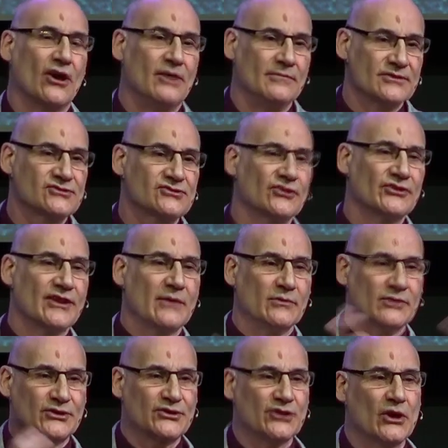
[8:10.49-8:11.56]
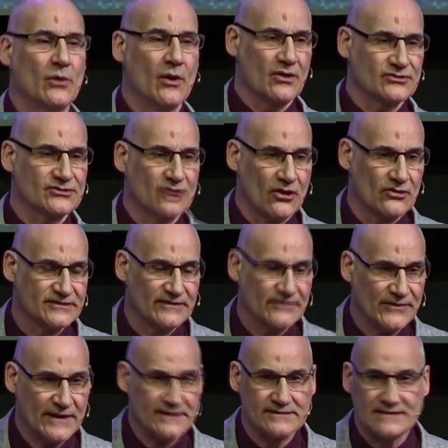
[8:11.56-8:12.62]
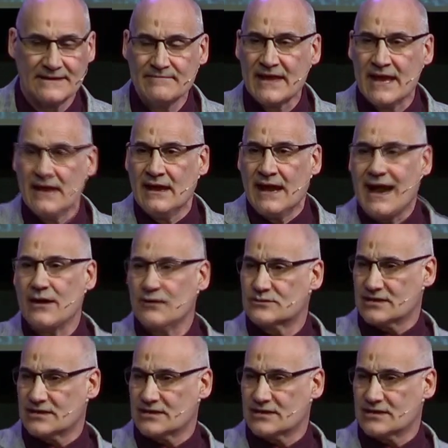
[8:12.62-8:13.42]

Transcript: And so they would throw all sorts of things out.